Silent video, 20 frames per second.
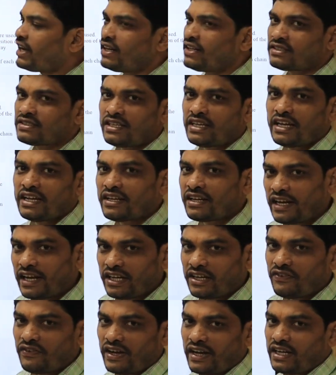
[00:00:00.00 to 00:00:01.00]
colors like
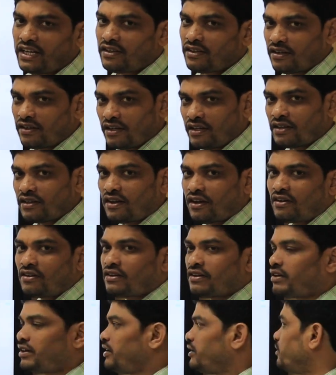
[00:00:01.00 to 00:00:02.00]
red, white in
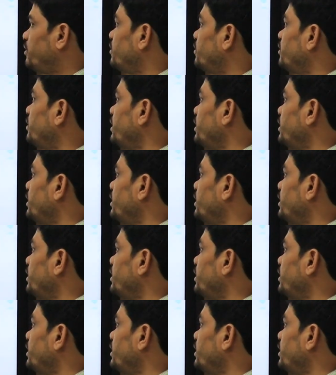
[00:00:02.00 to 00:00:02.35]
alternate